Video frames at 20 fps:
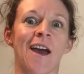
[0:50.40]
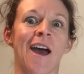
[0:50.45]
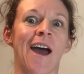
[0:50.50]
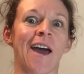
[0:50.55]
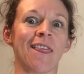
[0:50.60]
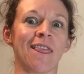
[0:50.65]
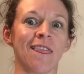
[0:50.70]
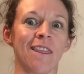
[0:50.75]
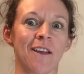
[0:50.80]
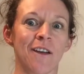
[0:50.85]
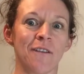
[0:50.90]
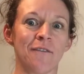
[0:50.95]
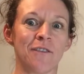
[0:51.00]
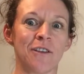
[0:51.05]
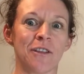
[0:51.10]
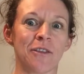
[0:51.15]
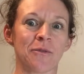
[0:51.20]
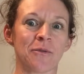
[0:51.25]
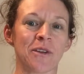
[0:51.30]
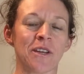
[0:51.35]
I love
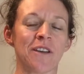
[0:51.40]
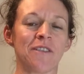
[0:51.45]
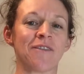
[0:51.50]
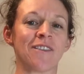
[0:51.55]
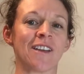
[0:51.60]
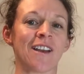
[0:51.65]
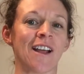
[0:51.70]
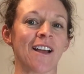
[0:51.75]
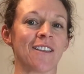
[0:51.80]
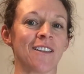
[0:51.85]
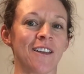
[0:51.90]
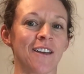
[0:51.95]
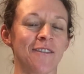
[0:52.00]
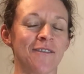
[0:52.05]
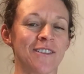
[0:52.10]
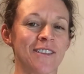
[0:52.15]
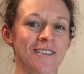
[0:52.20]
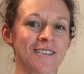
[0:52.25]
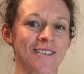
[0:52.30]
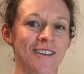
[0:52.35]
to thrift and I
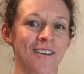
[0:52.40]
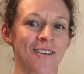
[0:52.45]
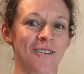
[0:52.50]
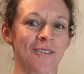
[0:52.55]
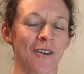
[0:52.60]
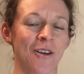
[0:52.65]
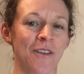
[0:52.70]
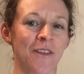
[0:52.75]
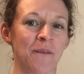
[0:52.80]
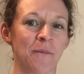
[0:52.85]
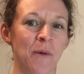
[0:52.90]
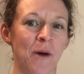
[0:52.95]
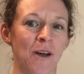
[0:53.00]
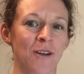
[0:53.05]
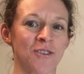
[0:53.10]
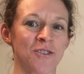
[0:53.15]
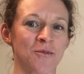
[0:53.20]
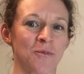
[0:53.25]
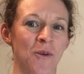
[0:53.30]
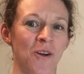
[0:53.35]
love to sell on the
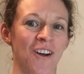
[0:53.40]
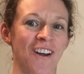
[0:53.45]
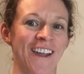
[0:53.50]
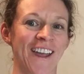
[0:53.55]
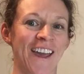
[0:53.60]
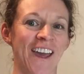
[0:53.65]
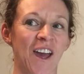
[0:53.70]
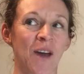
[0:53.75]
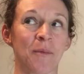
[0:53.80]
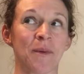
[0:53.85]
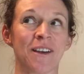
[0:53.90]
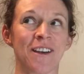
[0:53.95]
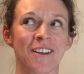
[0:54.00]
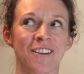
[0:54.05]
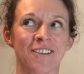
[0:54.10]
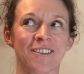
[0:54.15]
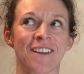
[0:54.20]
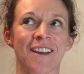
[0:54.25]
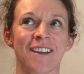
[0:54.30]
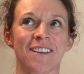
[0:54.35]
Poshmark app. And
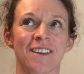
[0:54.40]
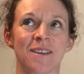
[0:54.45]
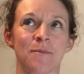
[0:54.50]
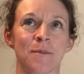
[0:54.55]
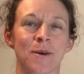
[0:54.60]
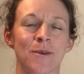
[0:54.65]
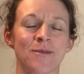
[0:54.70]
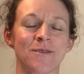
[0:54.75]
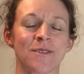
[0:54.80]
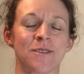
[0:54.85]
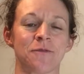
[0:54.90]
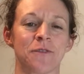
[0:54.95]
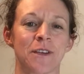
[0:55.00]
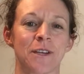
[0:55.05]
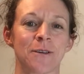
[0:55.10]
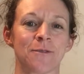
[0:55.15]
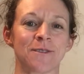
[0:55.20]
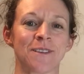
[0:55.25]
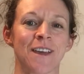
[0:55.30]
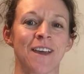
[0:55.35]
here lately, most of the
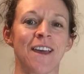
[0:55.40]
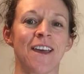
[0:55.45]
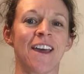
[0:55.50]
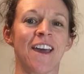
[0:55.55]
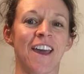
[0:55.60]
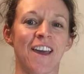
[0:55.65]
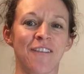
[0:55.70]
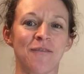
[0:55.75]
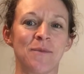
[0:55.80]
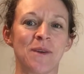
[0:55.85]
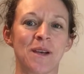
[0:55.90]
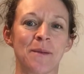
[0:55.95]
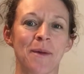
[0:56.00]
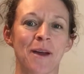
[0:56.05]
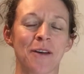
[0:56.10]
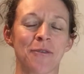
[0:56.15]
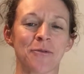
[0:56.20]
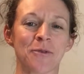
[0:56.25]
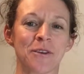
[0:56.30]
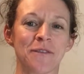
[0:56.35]
videos have been
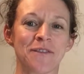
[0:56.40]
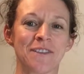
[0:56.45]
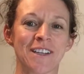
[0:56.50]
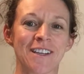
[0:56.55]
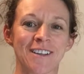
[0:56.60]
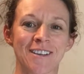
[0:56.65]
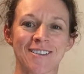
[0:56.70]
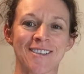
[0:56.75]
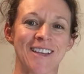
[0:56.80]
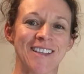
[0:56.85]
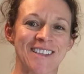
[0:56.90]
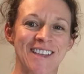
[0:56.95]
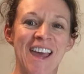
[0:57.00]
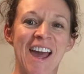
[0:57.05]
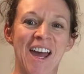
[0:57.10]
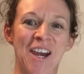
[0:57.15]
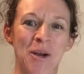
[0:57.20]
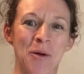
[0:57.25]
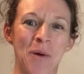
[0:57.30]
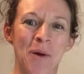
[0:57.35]
about thrifting because that's
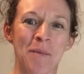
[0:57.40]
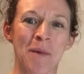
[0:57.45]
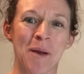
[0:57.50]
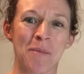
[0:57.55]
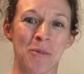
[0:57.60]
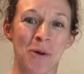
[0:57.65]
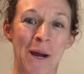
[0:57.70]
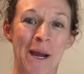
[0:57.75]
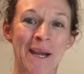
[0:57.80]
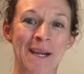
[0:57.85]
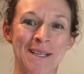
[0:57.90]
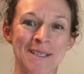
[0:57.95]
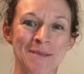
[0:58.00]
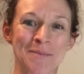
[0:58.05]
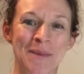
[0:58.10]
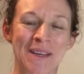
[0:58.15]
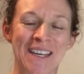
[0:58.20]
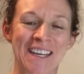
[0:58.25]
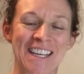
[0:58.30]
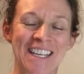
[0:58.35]
kind of where my brain has
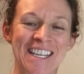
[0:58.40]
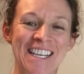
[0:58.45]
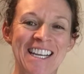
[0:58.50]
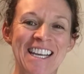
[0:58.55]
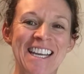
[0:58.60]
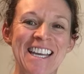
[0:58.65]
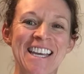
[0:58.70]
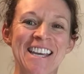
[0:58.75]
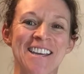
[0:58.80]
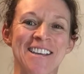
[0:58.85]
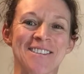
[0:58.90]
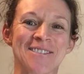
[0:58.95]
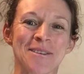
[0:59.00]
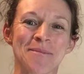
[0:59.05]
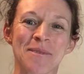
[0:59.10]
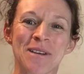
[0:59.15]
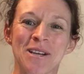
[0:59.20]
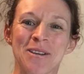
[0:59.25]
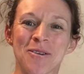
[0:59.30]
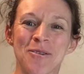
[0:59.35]
been. So I'm
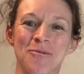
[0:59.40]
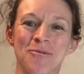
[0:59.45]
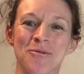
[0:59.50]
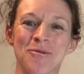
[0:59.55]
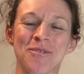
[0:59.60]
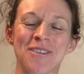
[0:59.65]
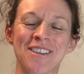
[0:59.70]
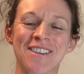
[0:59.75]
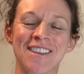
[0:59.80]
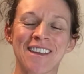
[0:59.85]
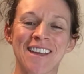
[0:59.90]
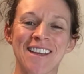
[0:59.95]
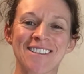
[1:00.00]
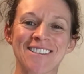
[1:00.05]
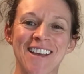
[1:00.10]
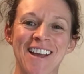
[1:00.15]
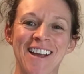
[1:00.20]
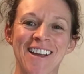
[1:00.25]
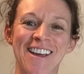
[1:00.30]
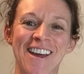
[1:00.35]
going to go through the things
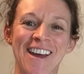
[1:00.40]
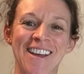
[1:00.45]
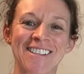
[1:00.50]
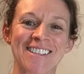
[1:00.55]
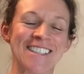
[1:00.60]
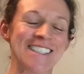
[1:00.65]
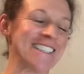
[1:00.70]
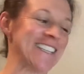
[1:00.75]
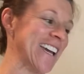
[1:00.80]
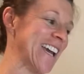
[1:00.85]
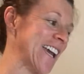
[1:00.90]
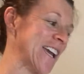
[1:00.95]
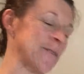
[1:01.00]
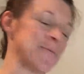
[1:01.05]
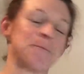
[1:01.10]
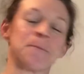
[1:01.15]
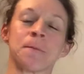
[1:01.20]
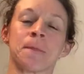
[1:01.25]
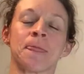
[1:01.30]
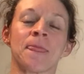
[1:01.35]
I got today.
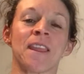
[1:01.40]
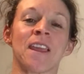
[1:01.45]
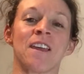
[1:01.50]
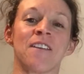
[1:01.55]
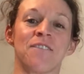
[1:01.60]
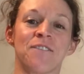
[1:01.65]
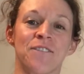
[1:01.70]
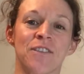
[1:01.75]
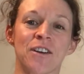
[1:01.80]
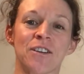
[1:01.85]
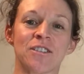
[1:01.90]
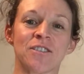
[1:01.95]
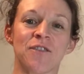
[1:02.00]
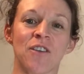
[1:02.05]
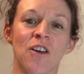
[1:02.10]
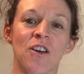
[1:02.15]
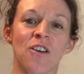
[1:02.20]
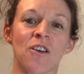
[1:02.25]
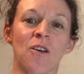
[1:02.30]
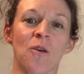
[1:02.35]
First of
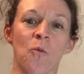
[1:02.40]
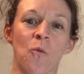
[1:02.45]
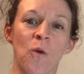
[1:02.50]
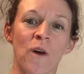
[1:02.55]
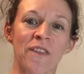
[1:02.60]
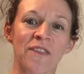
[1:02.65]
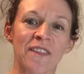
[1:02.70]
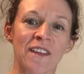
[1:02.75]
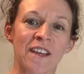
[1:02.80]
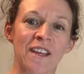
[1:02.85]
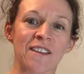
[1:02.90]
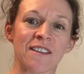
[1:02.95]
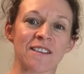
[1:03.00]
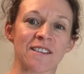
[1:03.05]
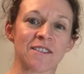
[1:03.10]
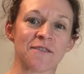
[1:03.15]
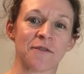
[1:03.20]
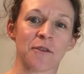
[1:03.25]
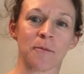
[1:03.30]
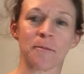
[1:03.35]
all, one thing
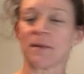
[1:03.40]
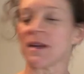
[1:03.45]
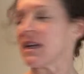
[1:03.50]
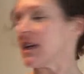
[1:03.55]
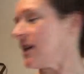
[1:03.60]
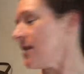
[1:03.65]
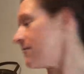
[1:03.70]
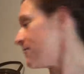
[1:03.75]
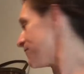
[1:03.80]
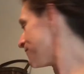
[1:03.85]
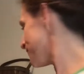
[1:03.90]
that's for me,